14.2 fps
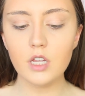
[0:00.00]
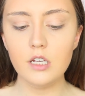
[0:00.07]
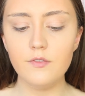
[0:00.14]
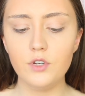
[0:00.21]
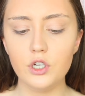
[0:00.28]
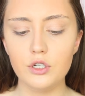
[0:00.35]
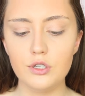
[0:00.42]

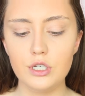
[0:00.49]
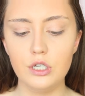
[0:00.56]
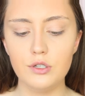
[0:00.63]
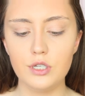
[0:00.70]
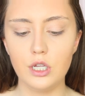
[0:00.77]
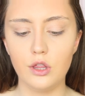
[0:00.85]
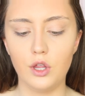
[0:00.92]
If you're used to
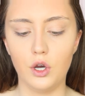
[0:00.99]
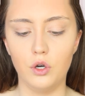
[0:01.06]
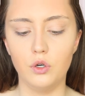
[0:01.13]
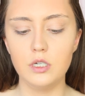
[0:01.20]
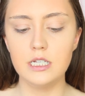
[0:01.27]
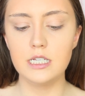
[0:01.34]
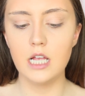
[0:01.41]
using
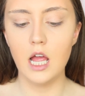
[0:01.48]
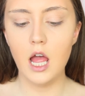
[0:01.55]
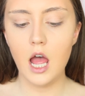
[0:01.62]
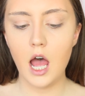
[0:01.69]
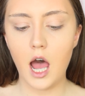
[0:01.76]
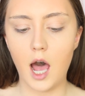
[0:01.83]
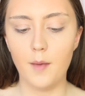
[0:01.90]
those,
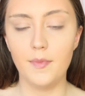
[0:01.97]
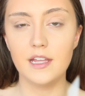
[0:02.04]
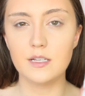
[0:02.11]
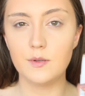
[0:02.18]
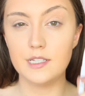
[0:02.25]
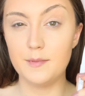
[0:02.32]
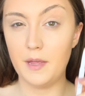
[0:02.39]

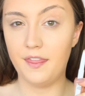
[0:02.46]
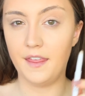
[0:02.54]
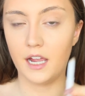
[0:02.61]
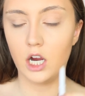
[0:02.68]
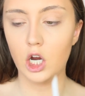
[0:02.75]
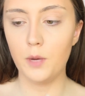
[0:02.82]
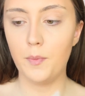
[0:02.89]
this one's a bit
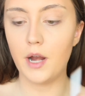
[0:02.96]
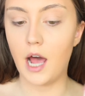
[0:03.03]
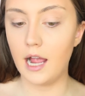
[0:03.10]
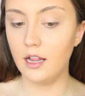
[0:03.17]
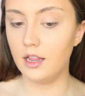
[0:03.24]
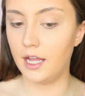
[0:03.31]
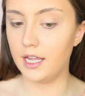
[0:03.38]
thicker, but
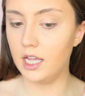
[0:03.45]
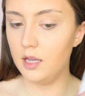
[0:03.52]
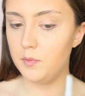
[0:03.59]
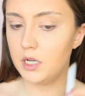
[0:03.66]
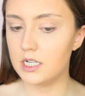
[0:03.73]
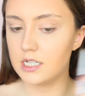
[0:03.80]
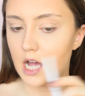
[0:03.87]
I like it
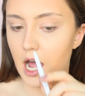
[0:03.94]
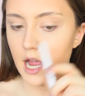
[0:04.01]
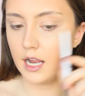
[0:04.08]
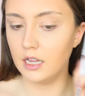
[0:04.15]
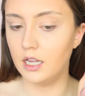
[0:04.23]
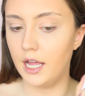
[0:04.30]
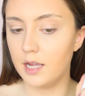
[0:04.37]
because
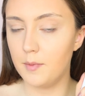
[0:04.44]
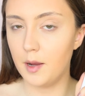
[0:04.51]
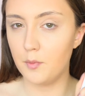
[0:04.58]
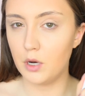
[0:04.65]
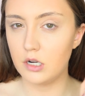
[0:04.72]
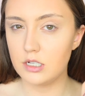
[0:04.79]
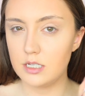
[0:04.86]
I like my
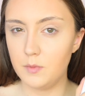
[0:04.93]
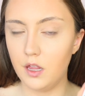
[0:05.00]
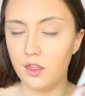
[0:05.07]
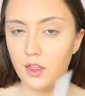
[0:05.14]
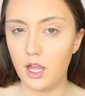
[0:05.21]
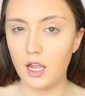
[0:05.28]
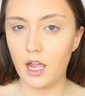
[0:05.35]
brows to be
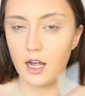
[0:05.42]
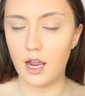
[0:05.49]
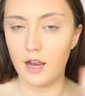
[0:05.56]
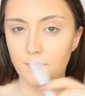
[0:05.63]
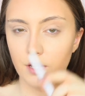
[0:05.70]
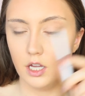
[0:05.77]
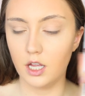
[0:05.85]
thick and
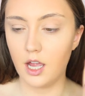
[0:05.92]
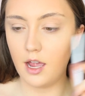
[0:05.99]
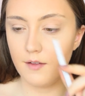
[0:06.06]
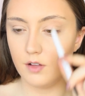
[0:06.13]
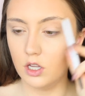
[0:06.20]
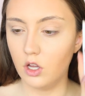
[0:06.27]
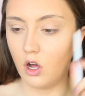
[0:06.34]
I feel like I
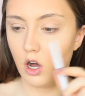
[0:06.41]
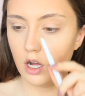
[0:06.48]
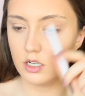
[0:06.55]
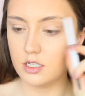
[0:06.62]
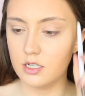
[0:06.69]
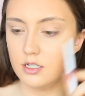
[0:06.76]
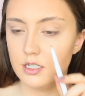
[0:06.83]
have a
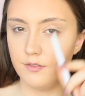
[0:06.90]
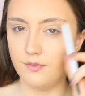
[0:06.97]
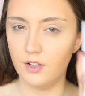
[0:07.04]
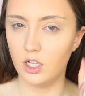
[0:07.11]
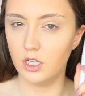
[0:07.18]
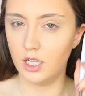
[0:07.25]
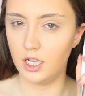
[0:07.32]
lot to
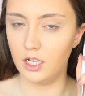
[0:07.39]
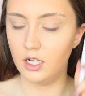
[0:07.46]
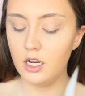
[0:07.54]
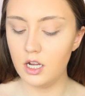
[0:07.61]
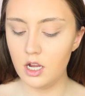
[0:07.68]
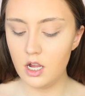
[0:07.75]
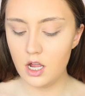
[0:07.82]
fill
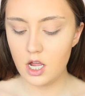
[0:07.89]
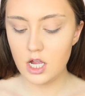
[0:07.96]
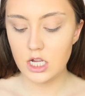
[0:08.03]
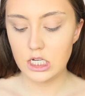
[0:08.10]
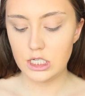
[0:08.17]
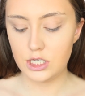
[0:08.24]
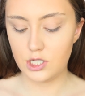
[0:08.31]
in.
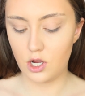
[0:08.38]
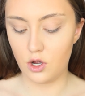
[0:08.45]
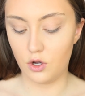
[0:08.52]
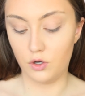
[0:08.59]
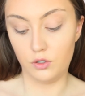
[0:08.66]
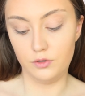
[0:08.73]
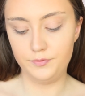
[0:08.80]

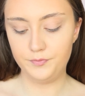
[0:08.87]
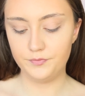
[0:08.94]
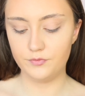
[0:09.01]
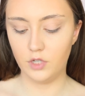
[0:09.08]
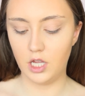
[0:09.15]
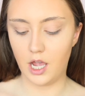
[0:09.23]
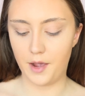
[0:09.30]
So
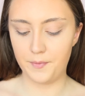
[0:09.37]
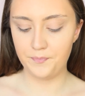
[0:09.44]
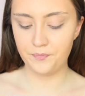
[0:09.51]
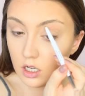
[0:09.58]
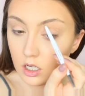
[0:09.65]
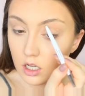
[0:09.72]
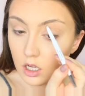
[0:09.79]
yeah.
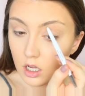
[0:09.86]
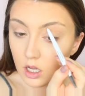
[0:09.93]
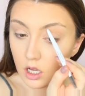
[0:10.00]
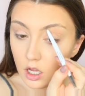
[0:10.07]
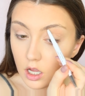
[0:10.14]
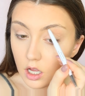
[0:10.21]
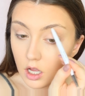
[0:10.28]

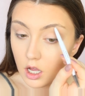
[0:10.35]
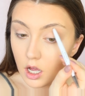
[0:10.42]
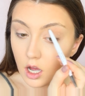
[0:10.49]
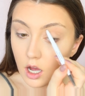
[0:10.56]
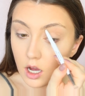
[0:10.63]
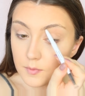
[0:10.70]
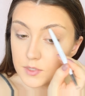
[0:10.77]

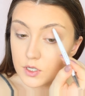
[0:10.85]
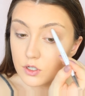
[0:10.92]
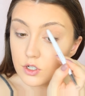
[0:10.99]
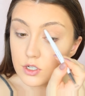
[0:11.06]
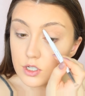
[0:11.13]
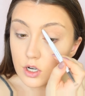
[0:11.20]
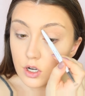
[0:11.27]
So
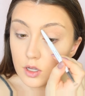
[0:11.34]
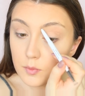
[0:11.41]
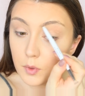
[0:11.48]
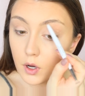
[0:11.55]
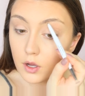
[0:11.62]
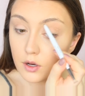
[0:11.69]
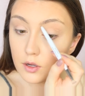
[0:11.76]
just start on the
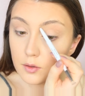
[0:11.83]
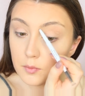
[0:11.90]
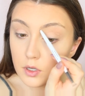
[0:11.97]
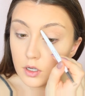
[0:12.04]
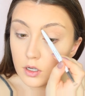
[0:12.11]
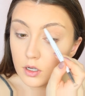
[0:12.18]
bottom.